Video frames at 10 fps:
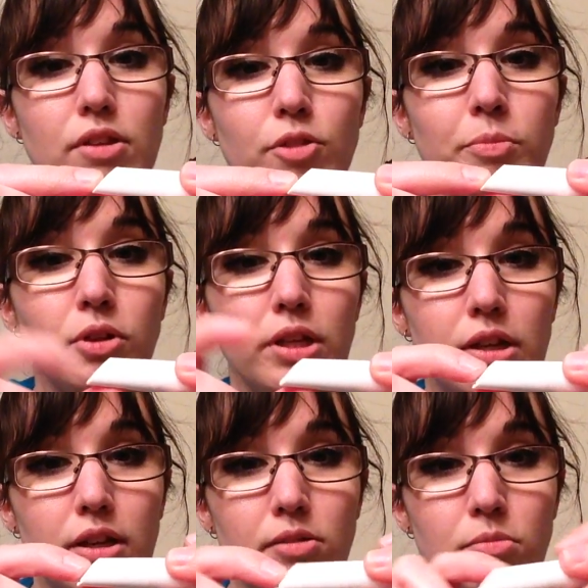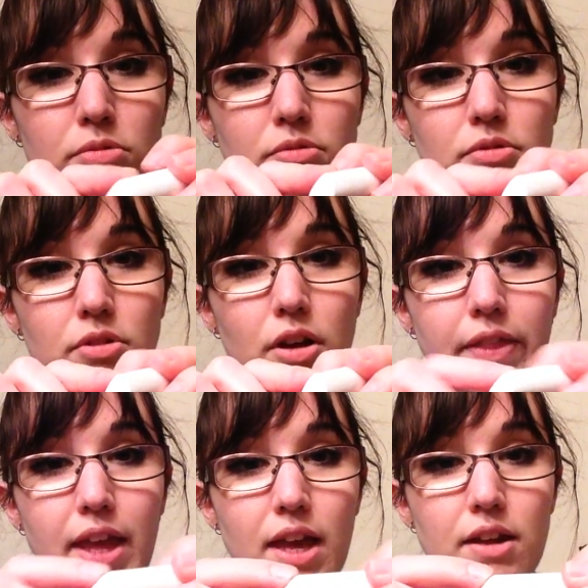bullet nib on
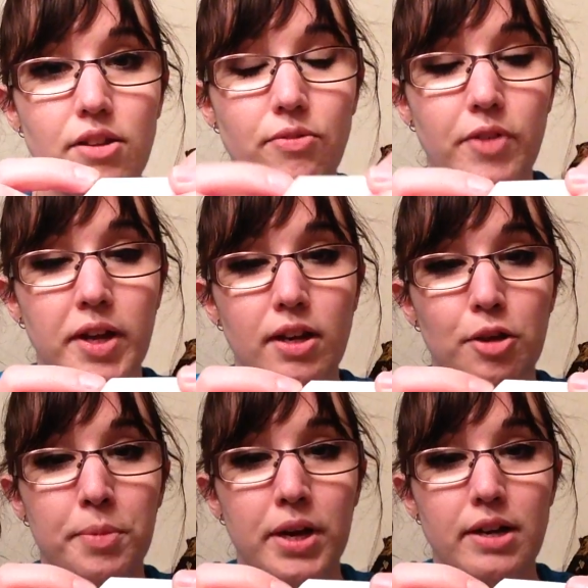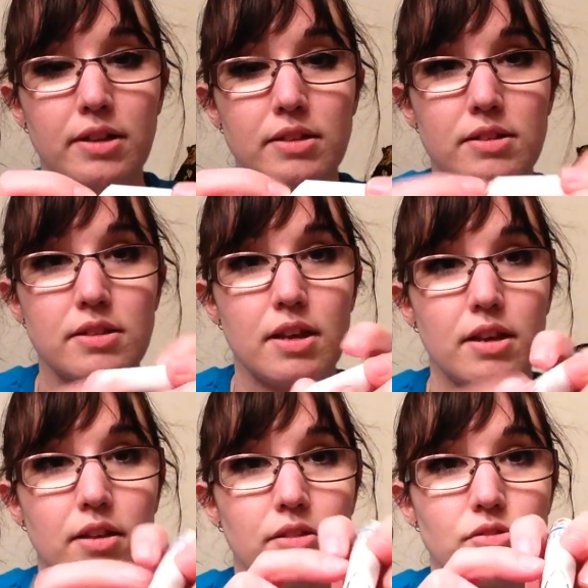the end, the fine nib, has
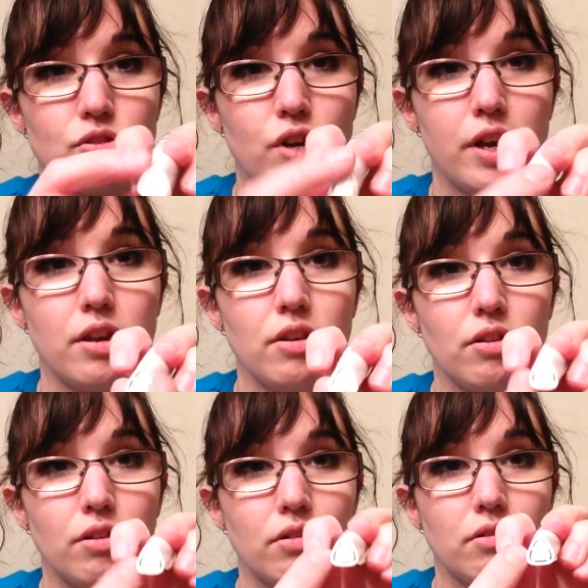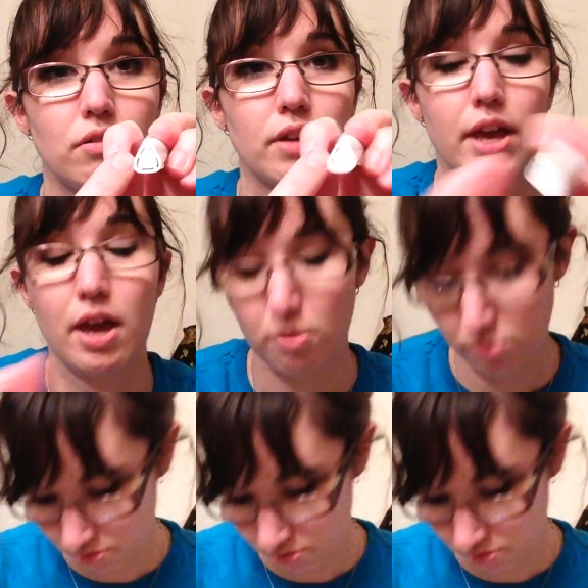a triangular cap.